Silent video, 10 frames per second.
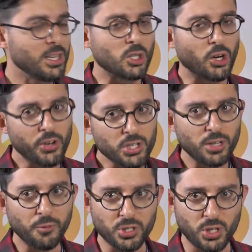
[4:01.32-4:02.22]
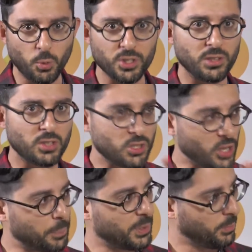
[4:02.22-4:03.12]
So original vision was
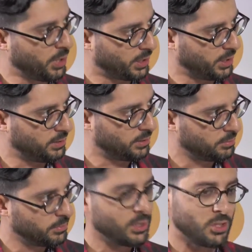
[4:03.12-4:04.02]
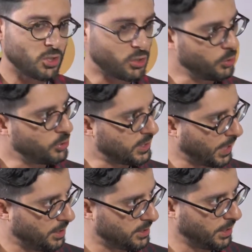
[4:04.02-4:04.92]
disrupt the market, screw the
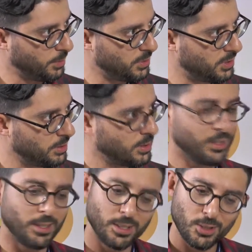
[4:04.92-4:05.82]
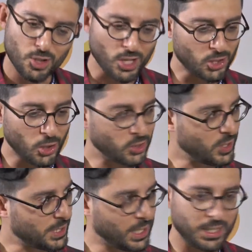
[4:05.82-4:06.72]
sales teams, just go to the
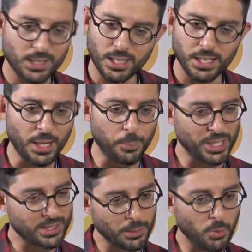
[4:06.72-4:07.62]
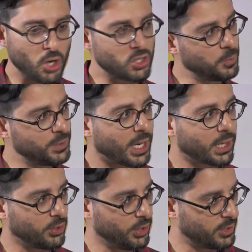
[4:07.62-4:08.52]
site, sign up, get some awesome
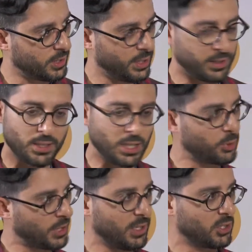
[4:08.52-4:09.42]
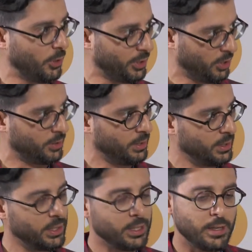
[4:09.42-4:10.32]
tech on your site and see what the hell is going on.
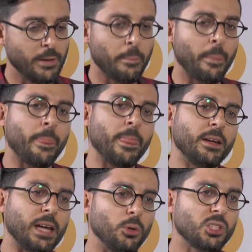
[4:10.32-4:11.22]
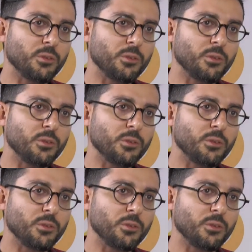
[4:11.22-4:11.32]
Now it's